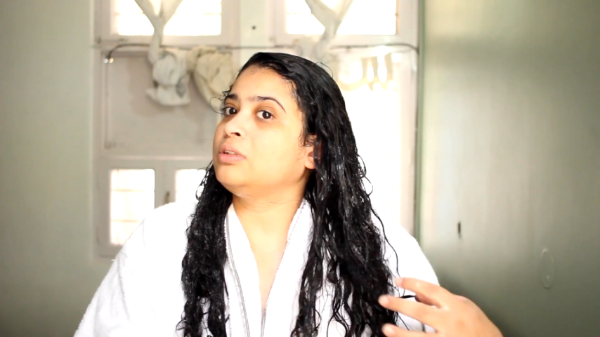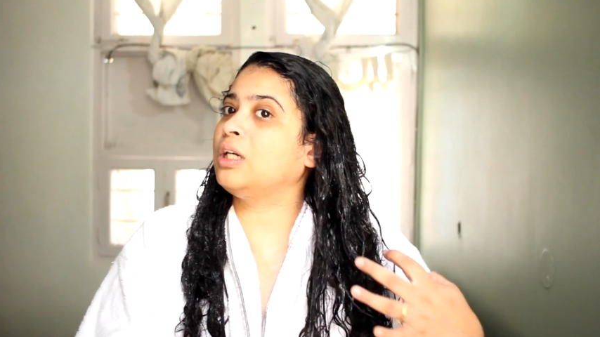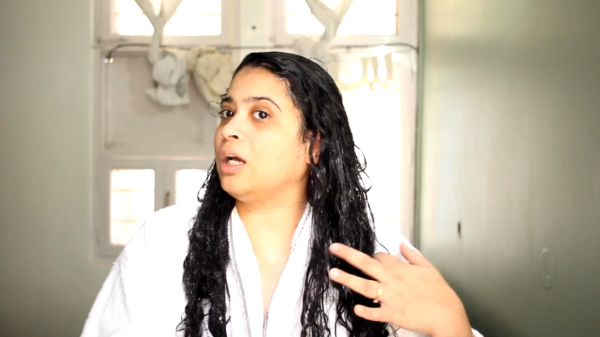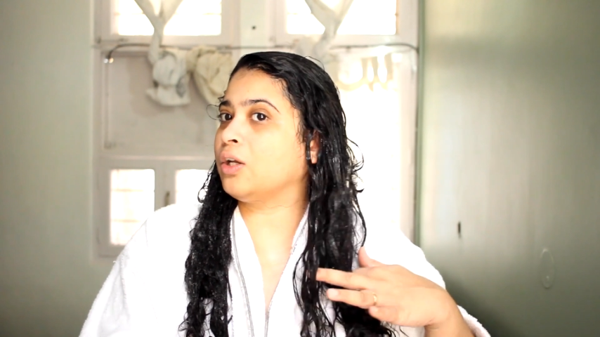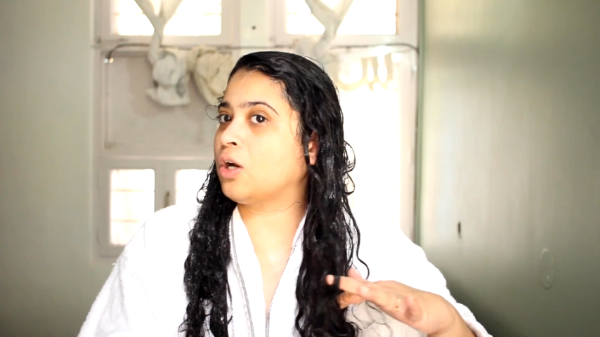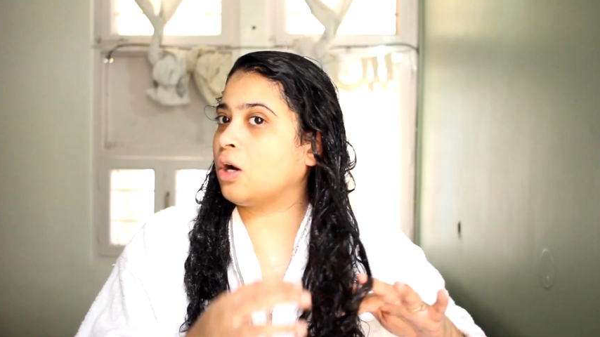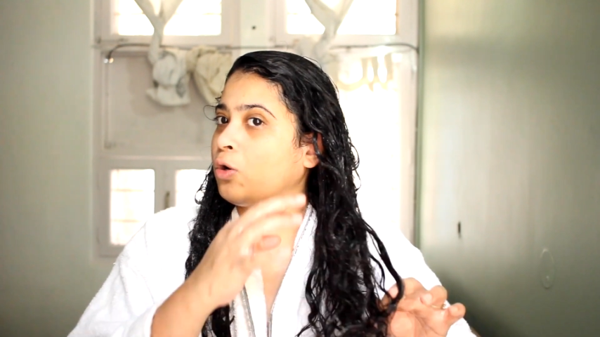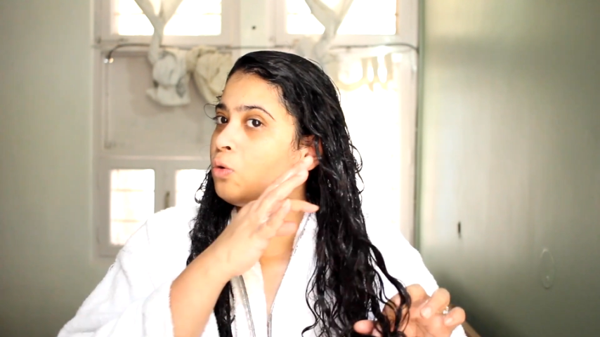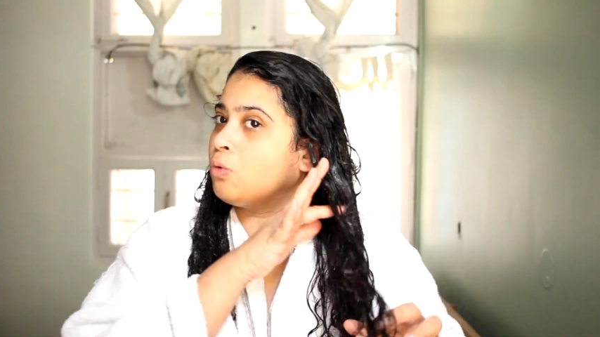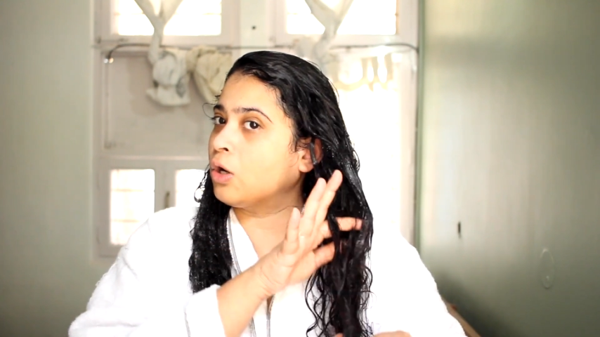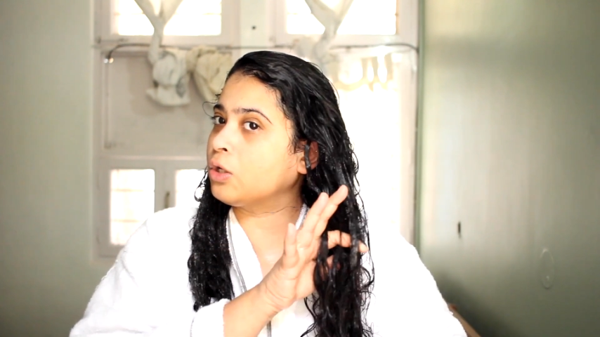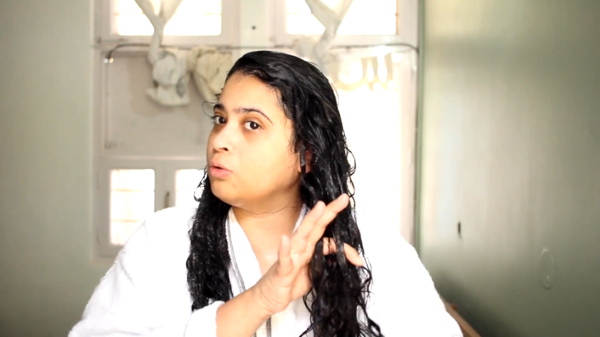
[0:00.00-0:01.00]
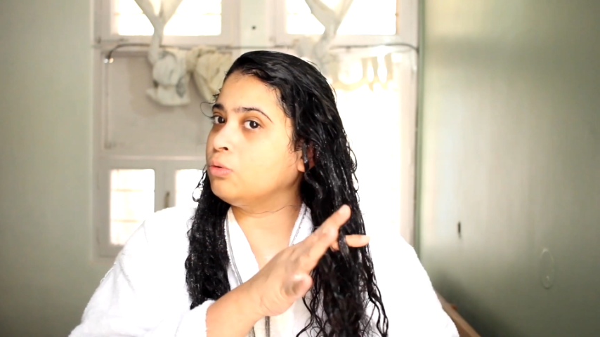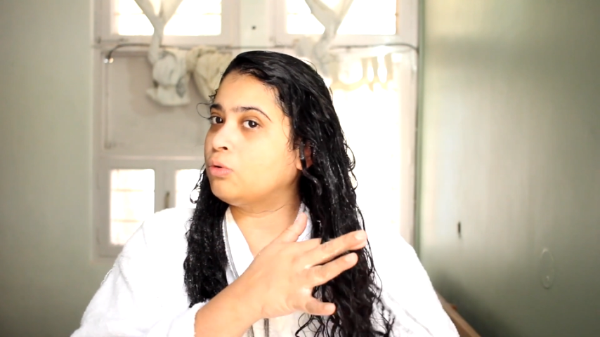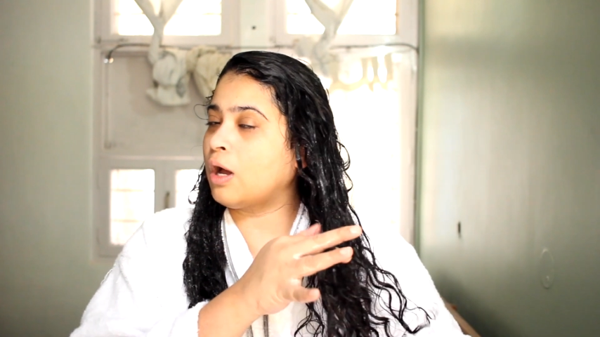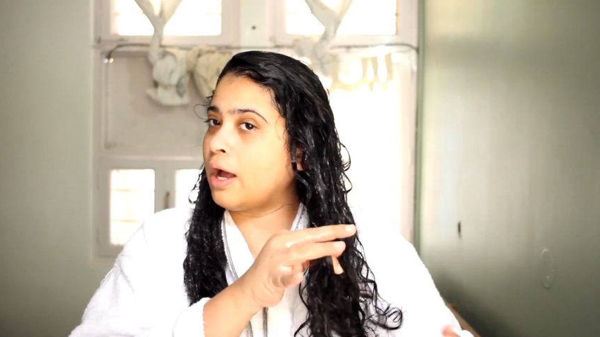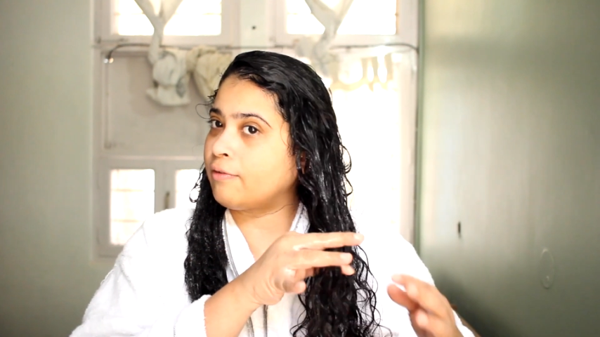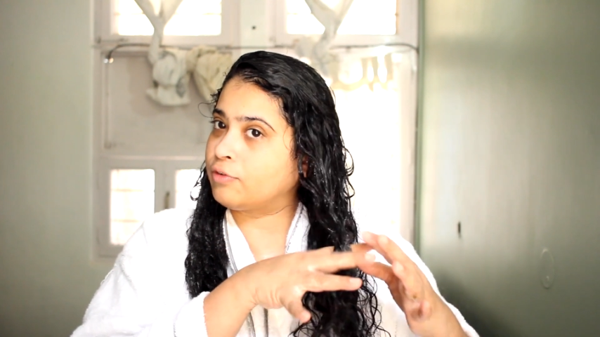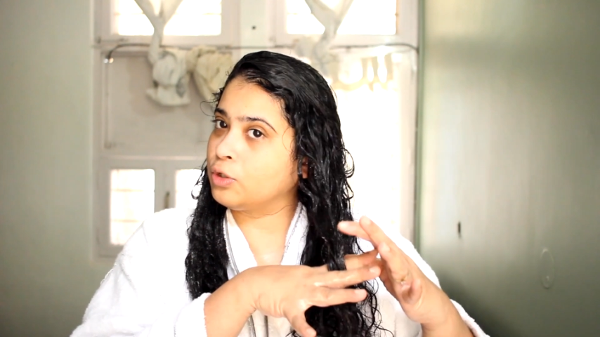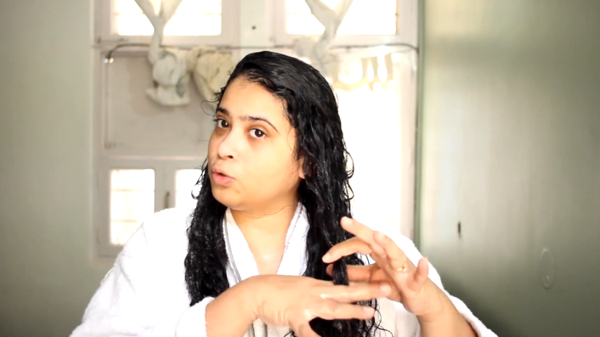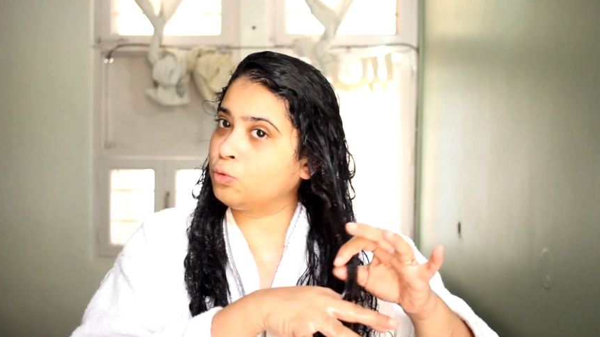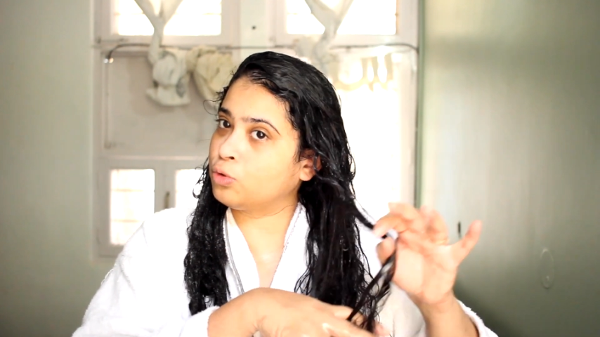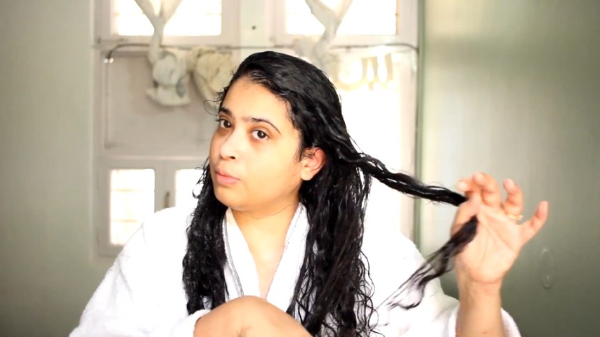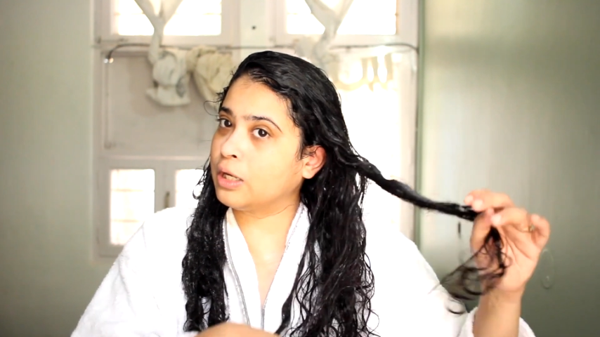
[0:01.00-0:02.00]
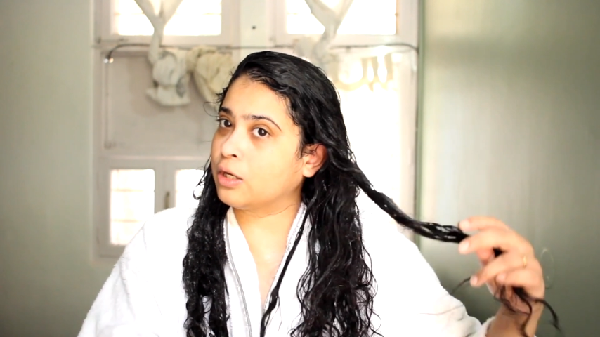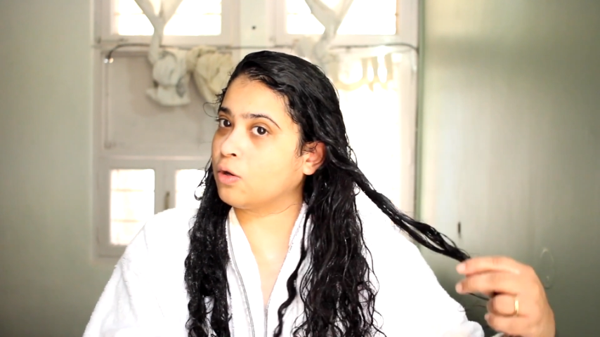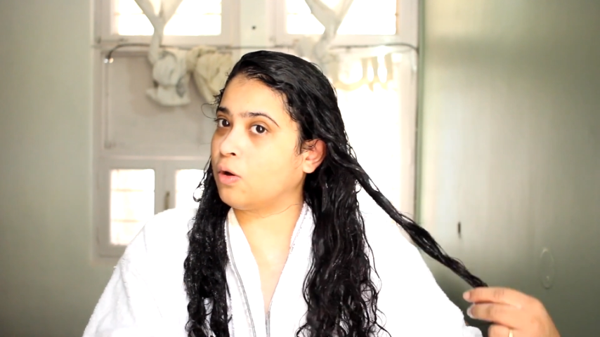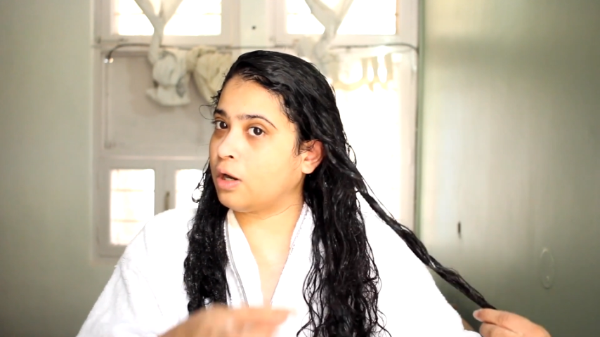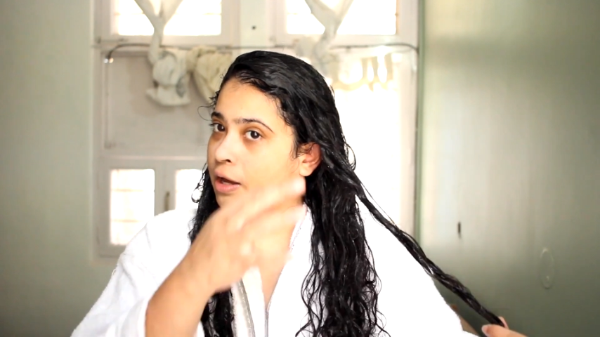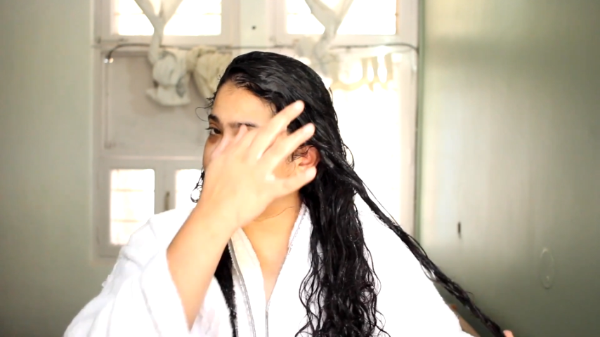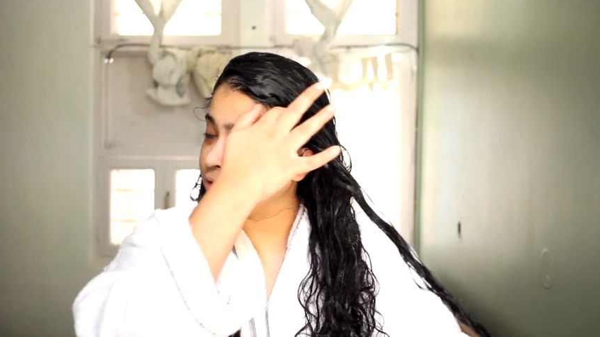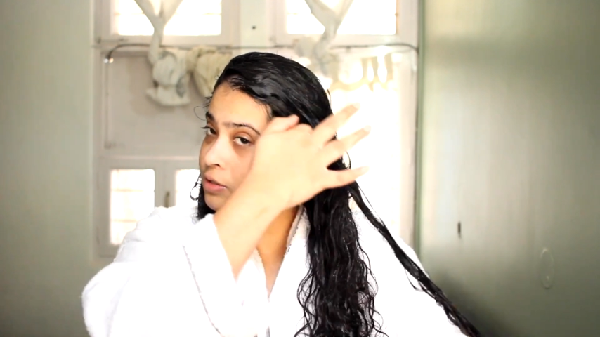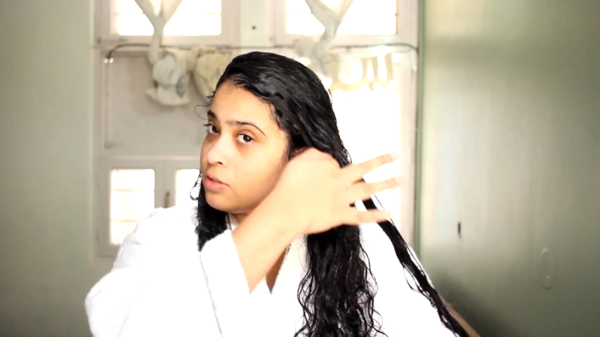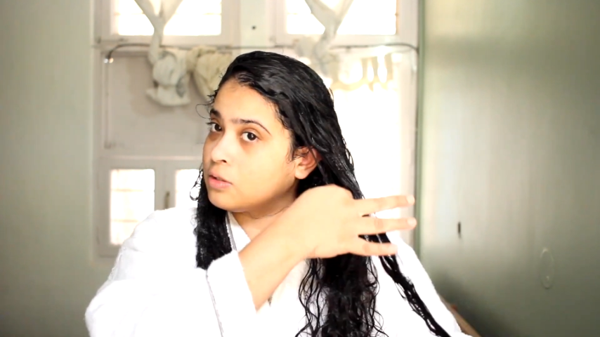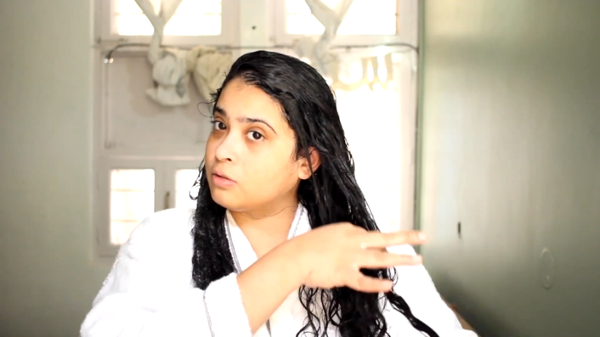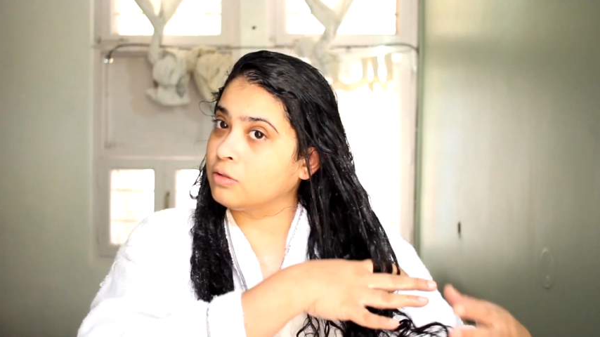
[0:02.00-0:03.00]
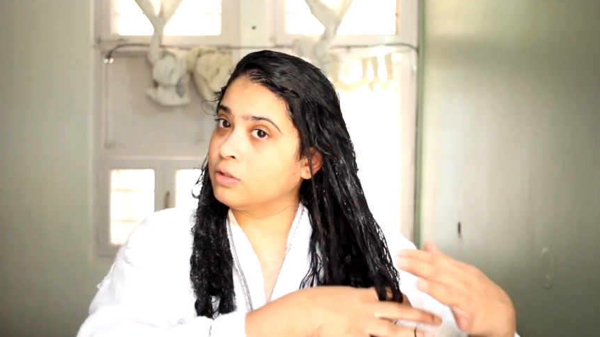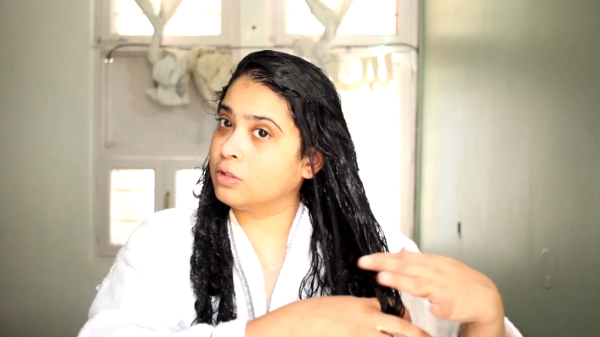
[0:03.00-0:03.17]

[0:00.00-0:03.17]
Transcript: yeah, you gotta do what you have to do to make your life easier.